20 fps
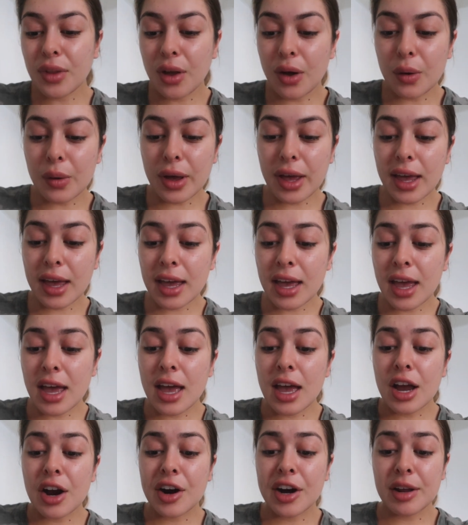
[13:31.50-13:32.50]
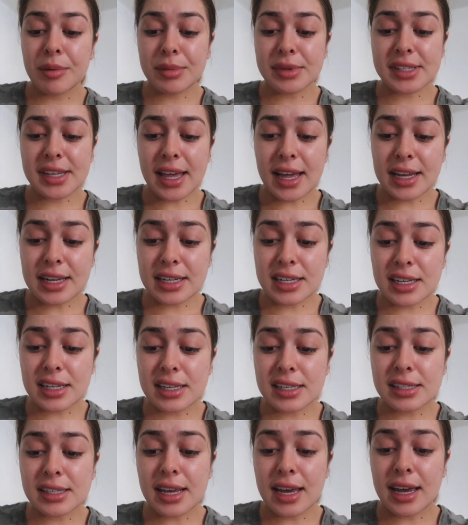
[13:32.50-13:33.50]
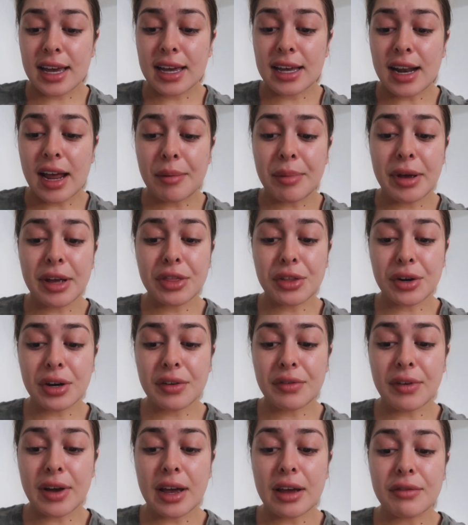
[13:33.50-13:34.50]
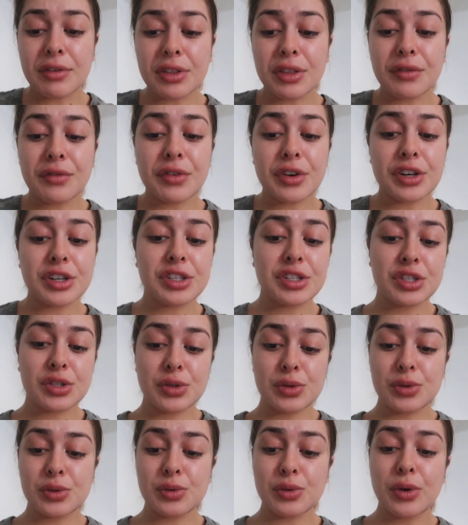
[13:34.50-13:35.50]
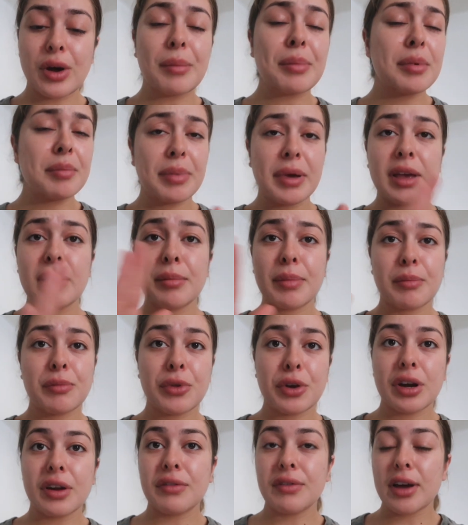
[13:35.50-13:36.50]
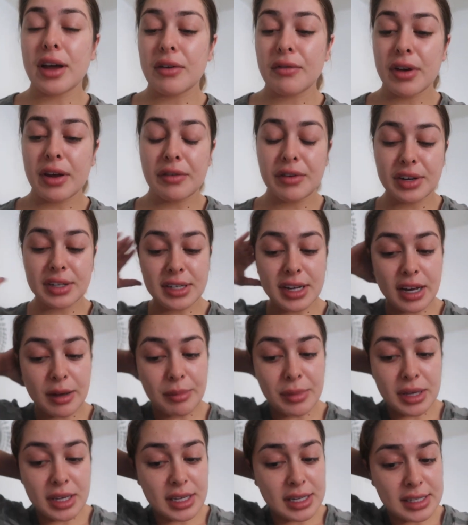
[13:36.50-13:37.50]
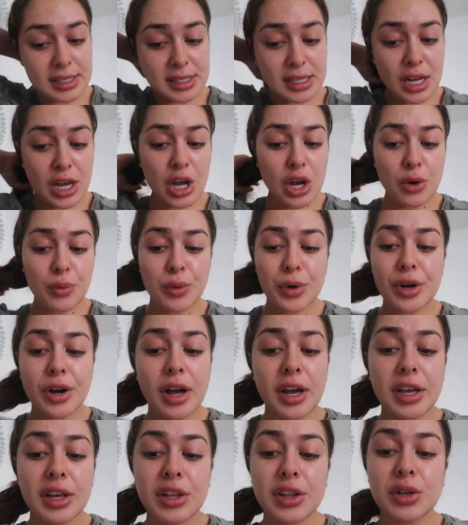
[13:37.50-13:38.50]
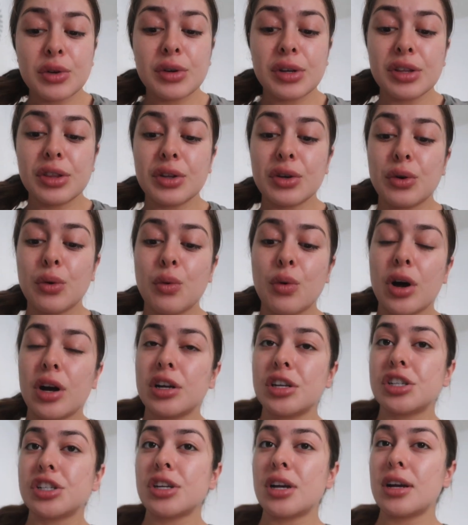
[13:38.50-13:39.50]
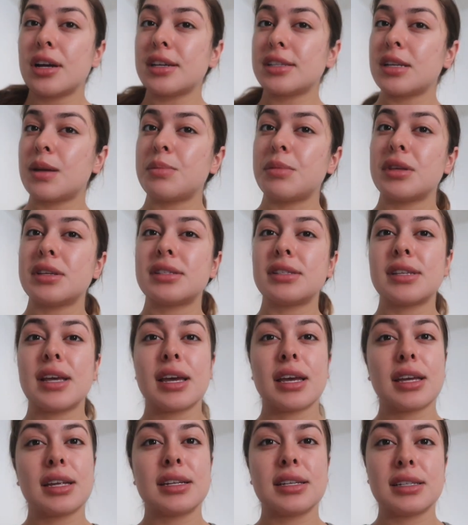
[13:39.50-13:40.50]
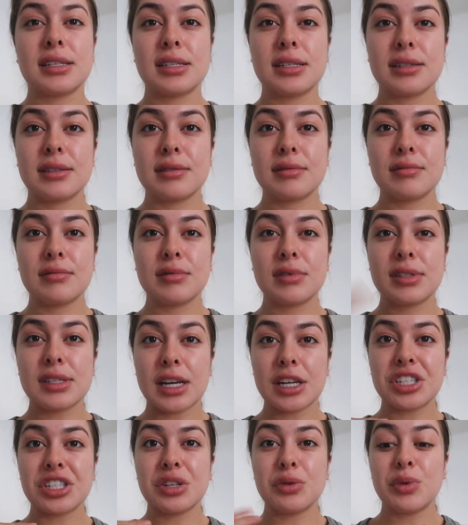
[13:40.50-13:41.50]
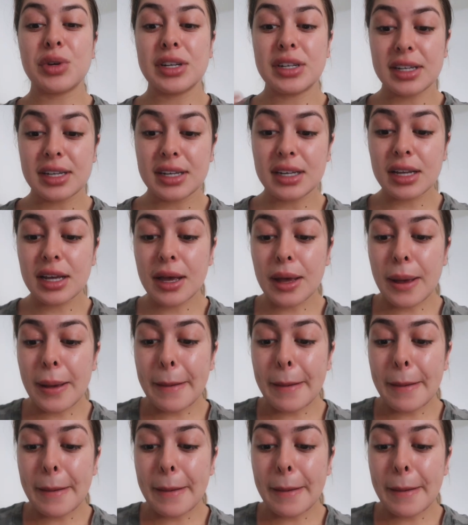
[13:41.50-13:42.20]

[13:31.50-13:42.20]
okay her name is candace and i pay 35 for the first two well, i've been paying 35 every time because we're not including the gua sha except the second session we did